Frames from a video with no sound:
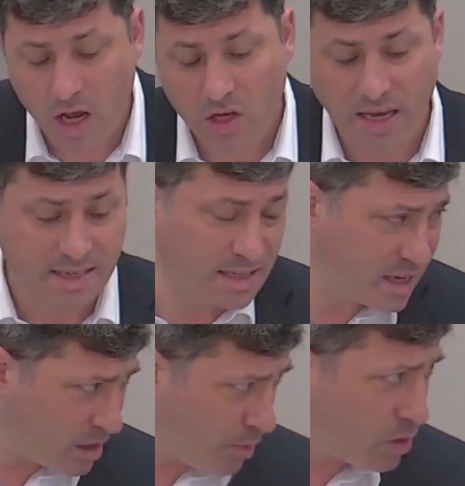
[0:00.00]
So I said
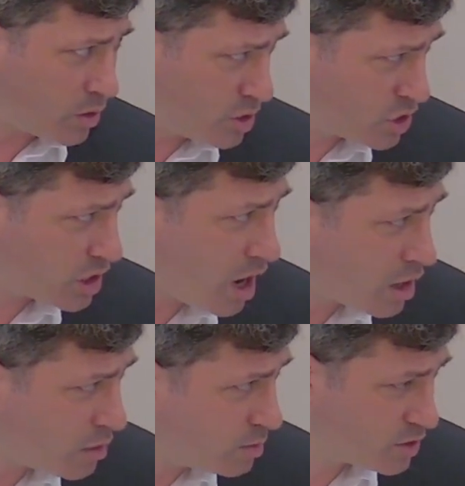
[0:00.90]
they could both go to
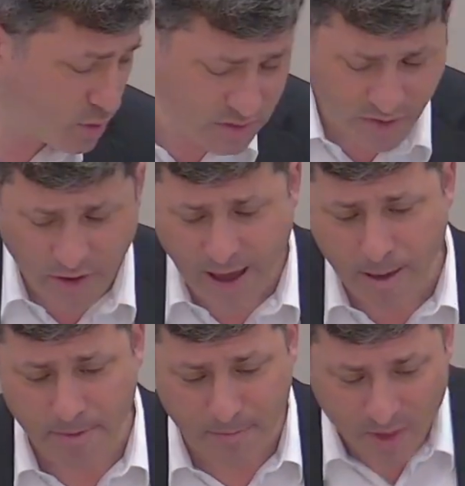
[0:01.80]
Chicago, but she wasn't very
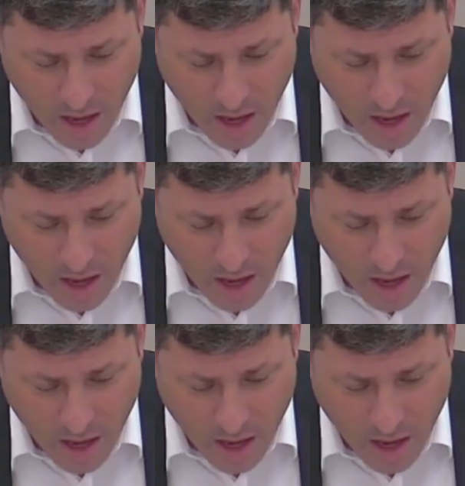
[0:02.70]
happy.